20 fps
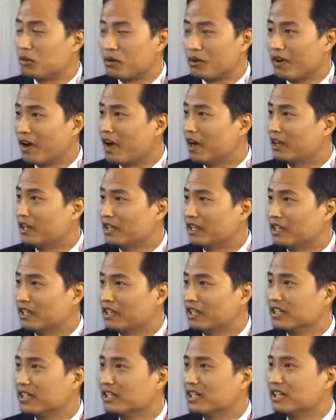
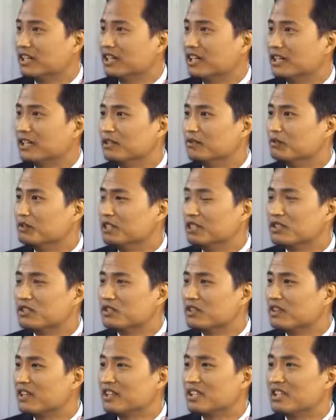periodically.
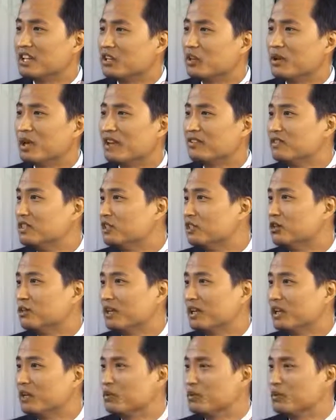These are things that you have to do